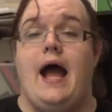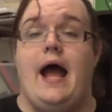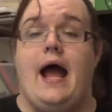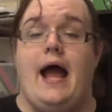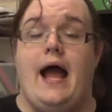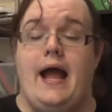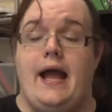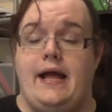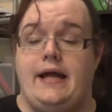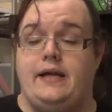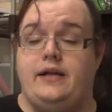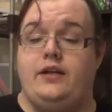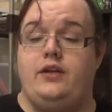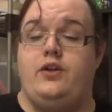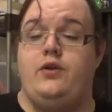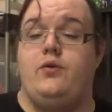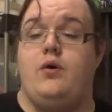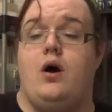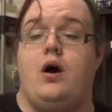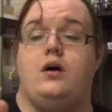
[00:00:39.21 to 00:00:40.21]
and
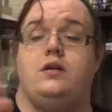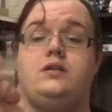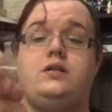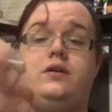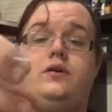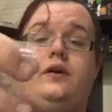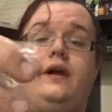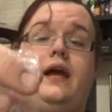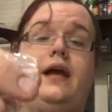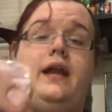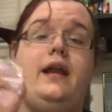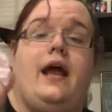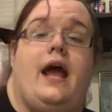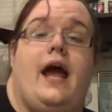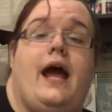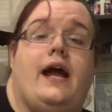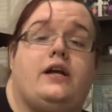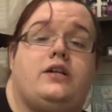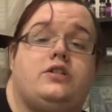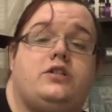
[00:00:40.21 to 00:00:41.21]
you also get
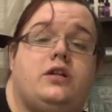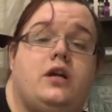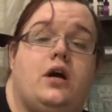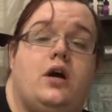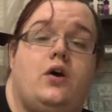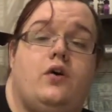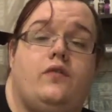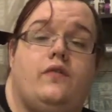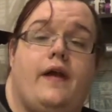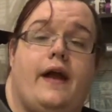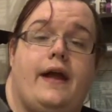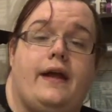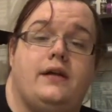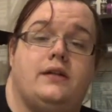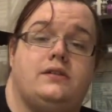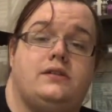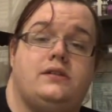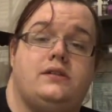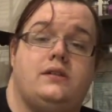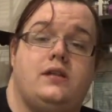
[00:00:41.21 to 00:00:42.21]
extra
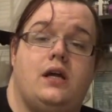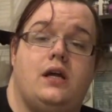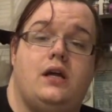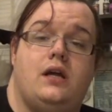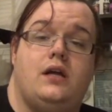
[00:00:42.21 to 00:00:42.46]
O-rings.